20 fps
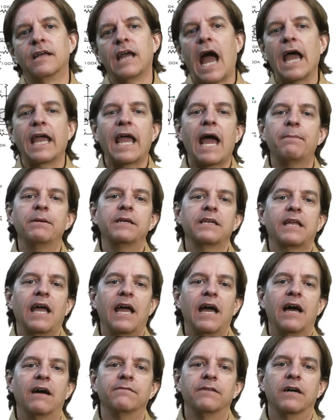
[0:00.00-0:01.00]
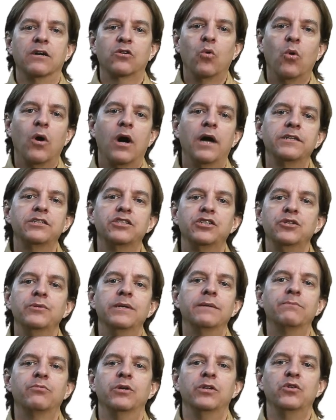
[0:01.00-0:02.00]
I happen to have a quad
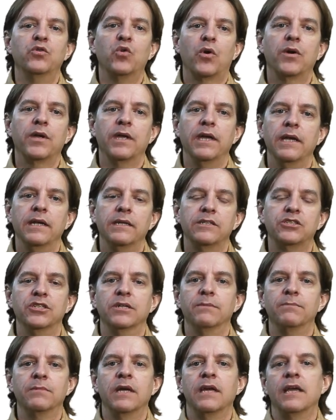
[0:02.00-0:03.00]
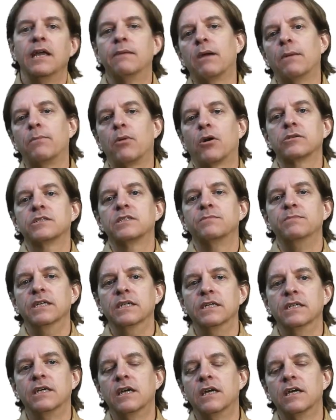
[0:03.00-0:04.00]
2-input NOR gate chip in my parts
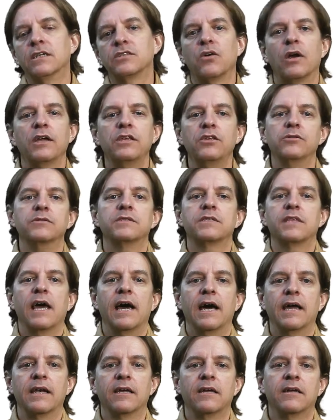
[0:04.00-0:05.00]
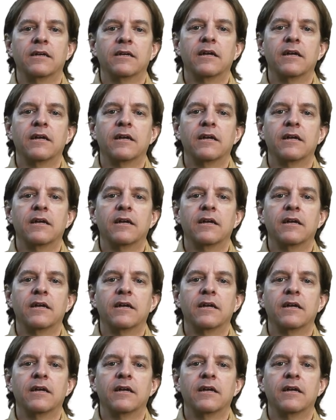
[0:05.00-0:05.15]
bin, so I use that.